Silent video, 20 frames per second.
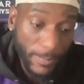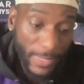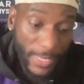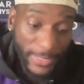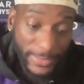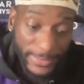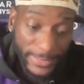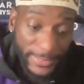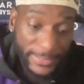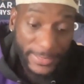
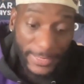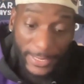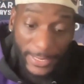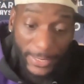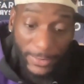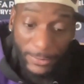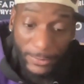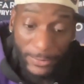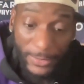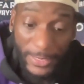
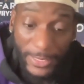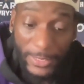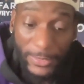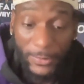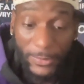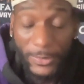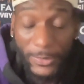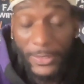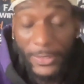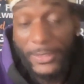learn it
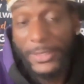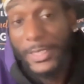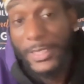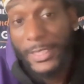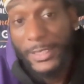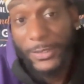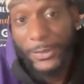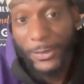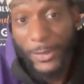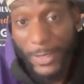or
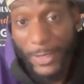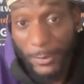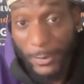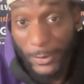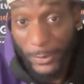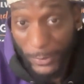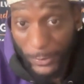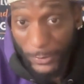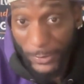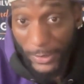because you love to
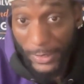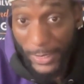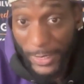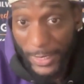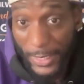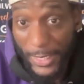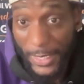do it?